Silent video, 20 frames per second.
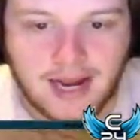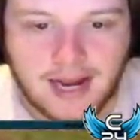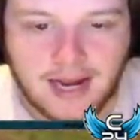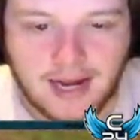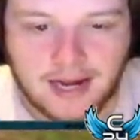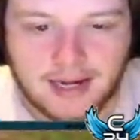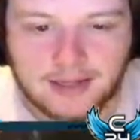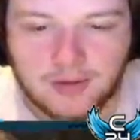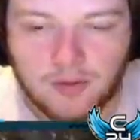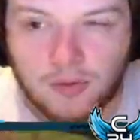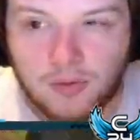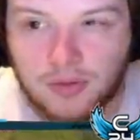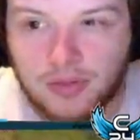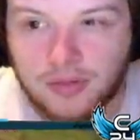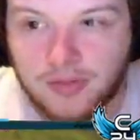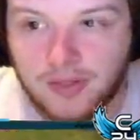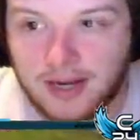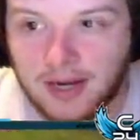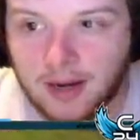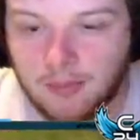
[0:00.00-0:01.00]
I don't
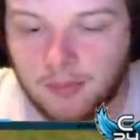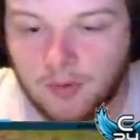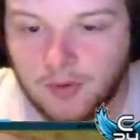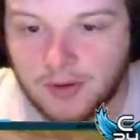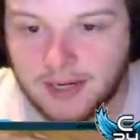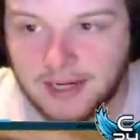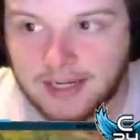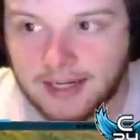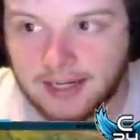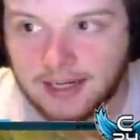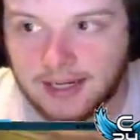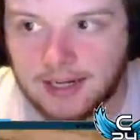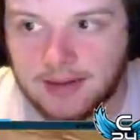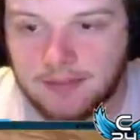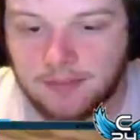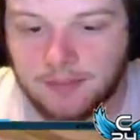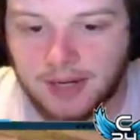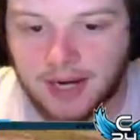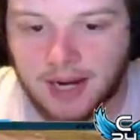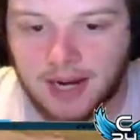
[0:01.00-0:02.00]
think I'm going to get
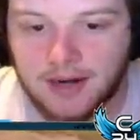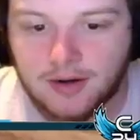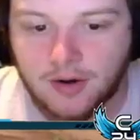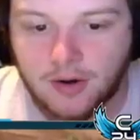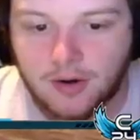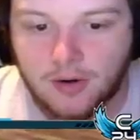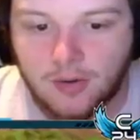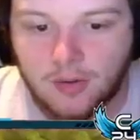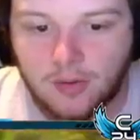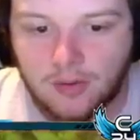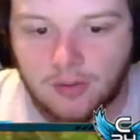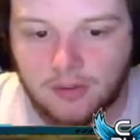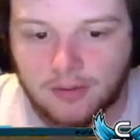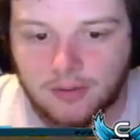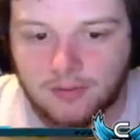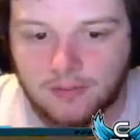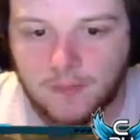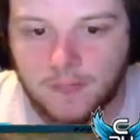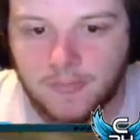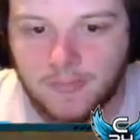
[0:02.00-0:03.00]
it, but I know
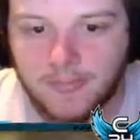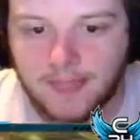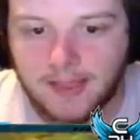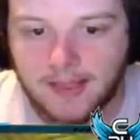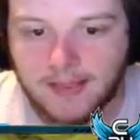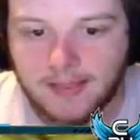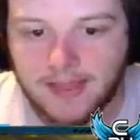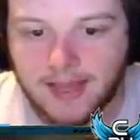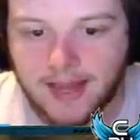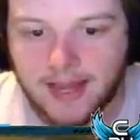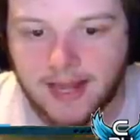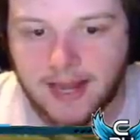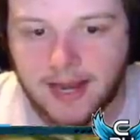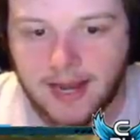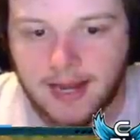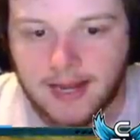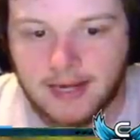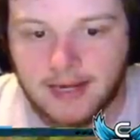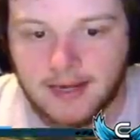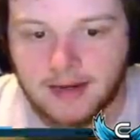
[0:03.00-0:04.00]
that
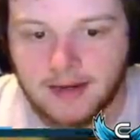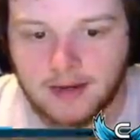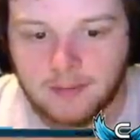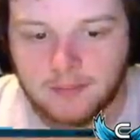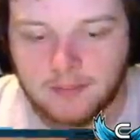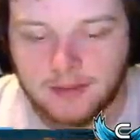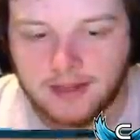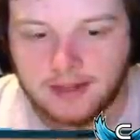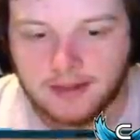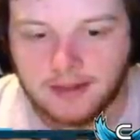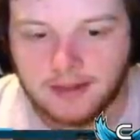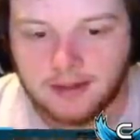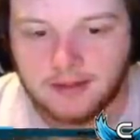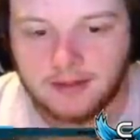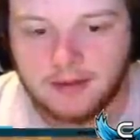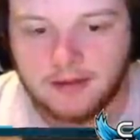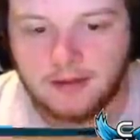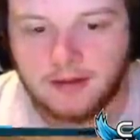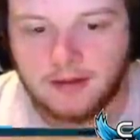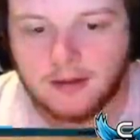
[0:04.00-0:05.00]
I am
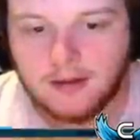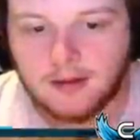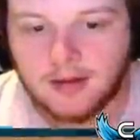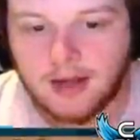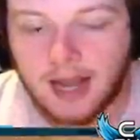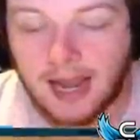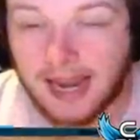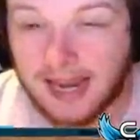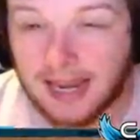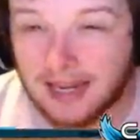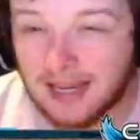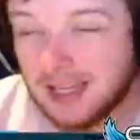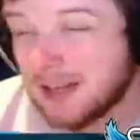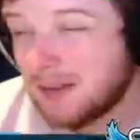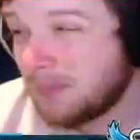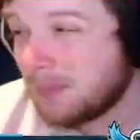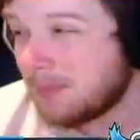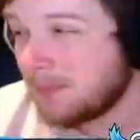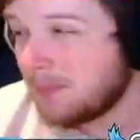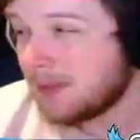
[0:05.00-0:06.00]
in, I can get
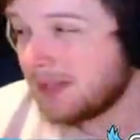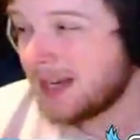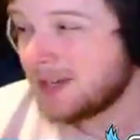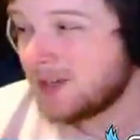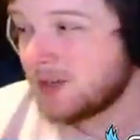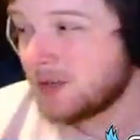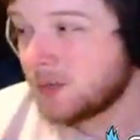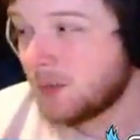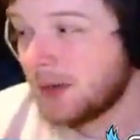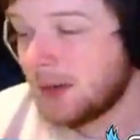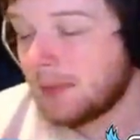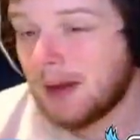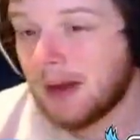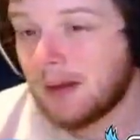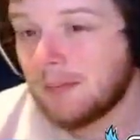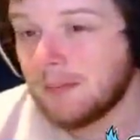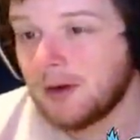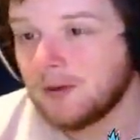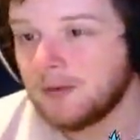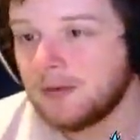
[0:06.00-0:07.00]
a potential 20
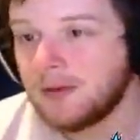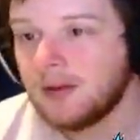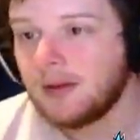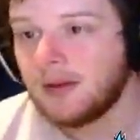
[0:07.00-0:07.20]
bomb mode.